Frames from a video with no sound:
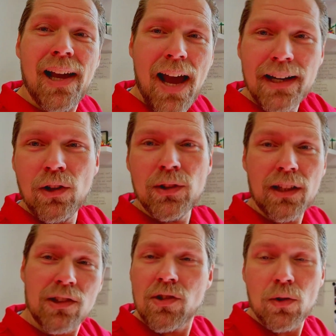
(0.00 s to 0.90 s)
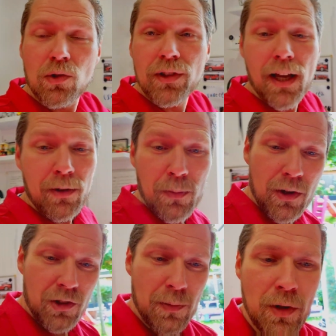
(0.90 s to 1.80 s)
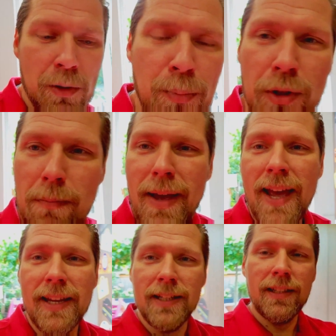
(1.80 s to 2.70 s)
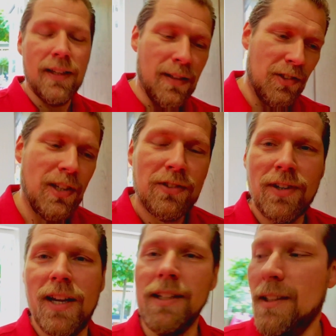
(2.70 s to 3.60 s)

I know that is going to damage because I'm gonna put a bag in it and etc.